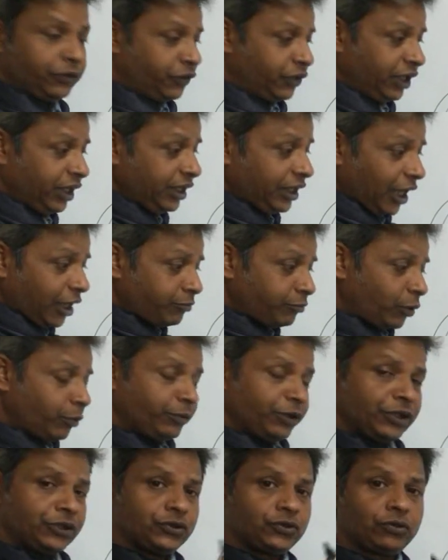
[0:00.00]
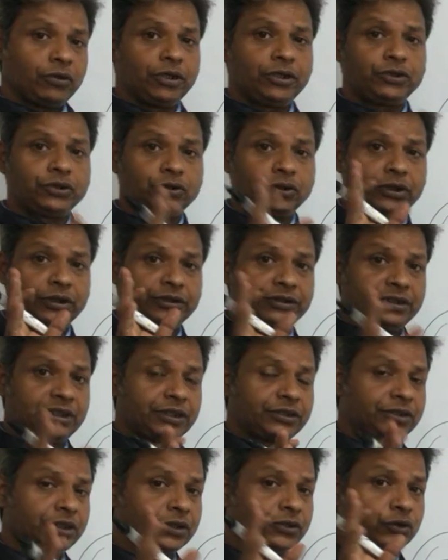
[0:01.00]
3 times of insulin
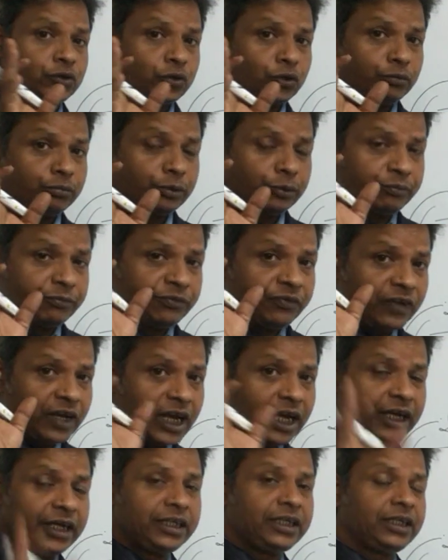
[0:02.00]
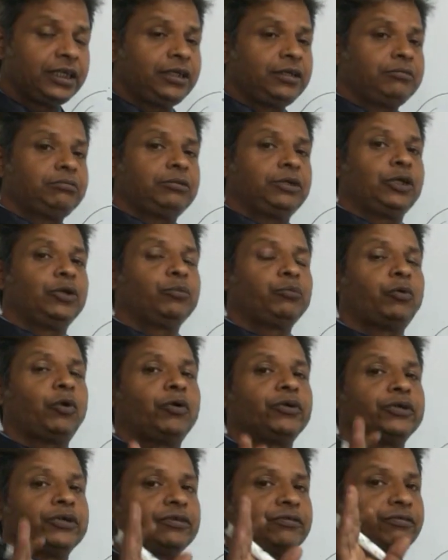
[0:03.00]
injections should be very
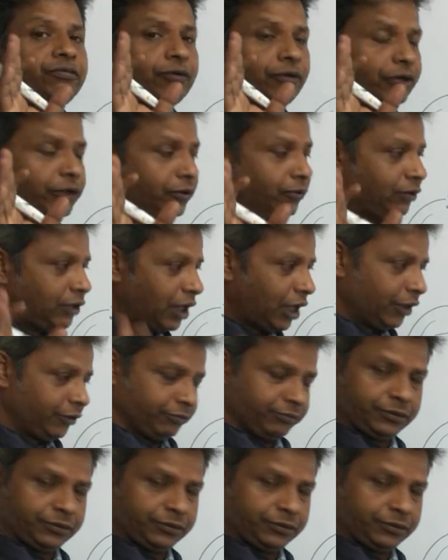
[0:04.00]
important for your life.